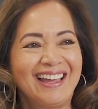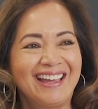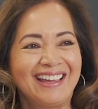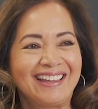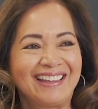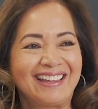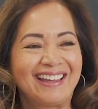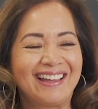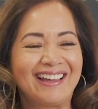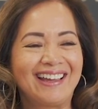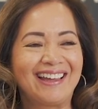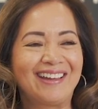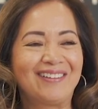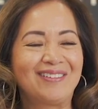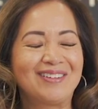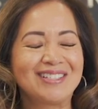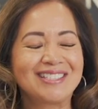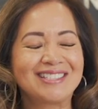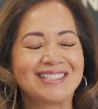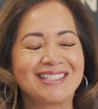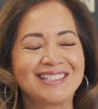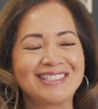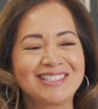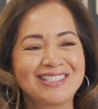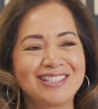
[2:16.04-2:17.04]
yeah, it
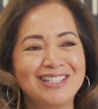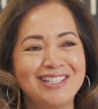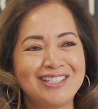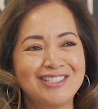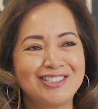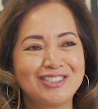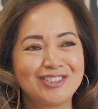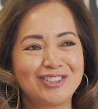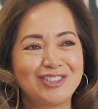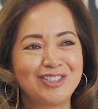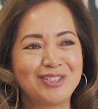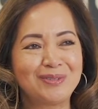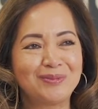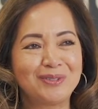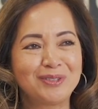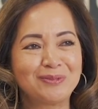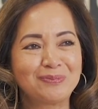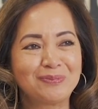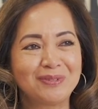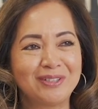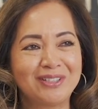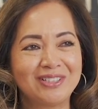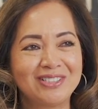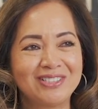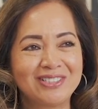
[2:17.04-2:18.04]
was such an enjoyable
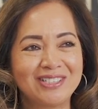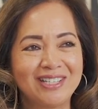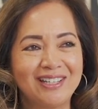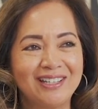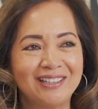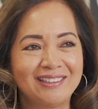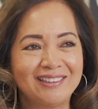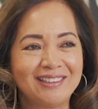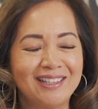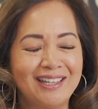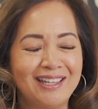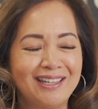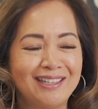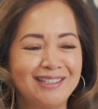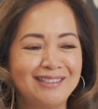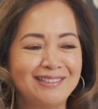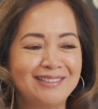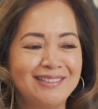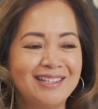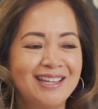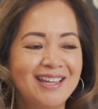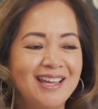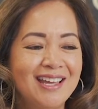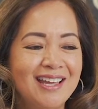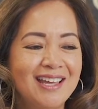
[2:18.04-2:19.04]
project
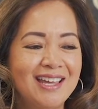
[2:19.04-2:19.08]
and